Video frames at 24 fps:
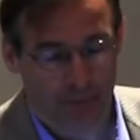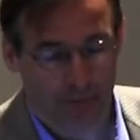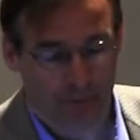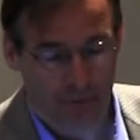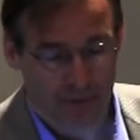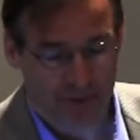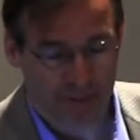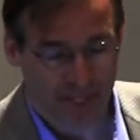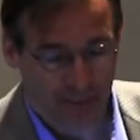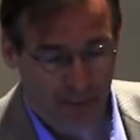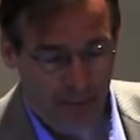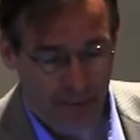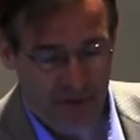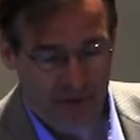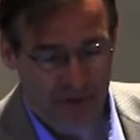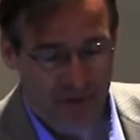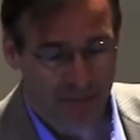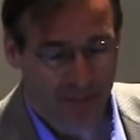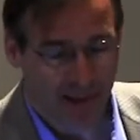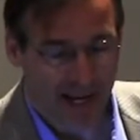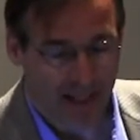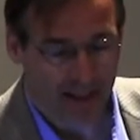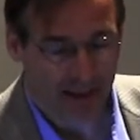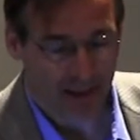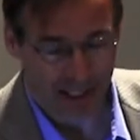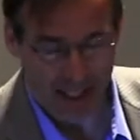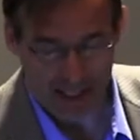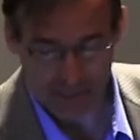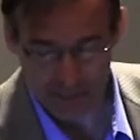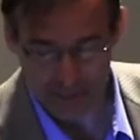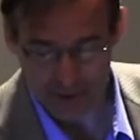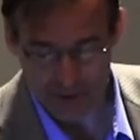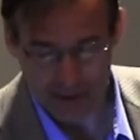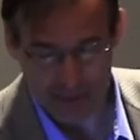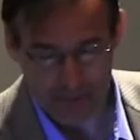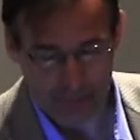for example, this Mac
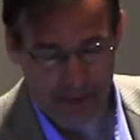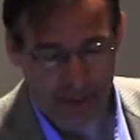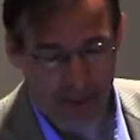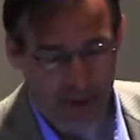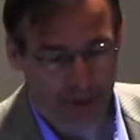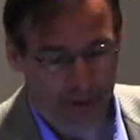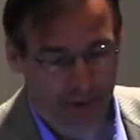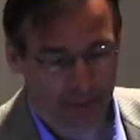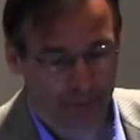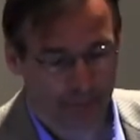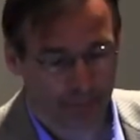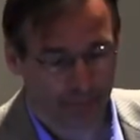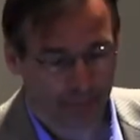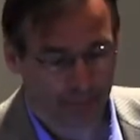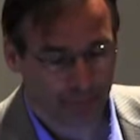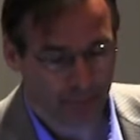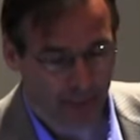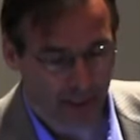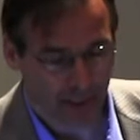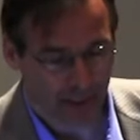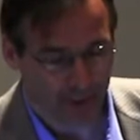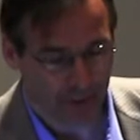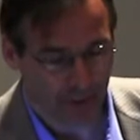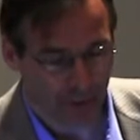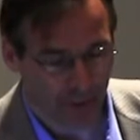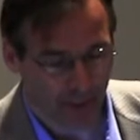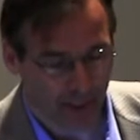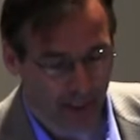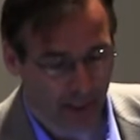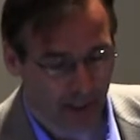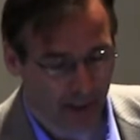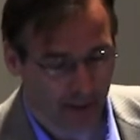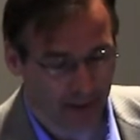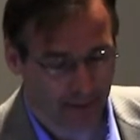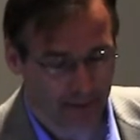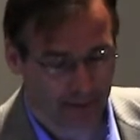laptop here is
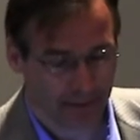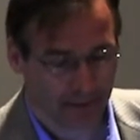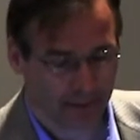running